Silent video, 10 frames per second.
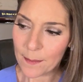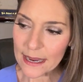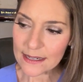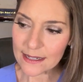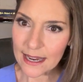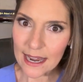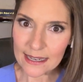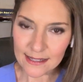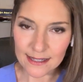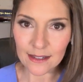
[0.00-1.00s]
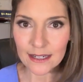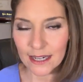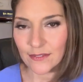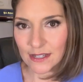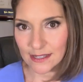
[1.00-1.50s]
but it still
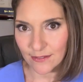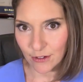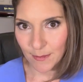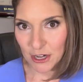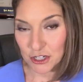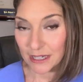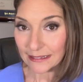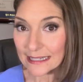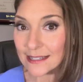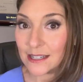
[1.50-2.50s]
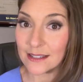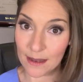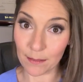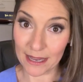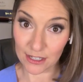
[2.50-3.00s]
gives us information, at least
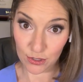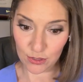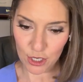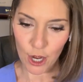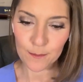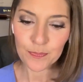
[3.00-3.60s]
someplace to start.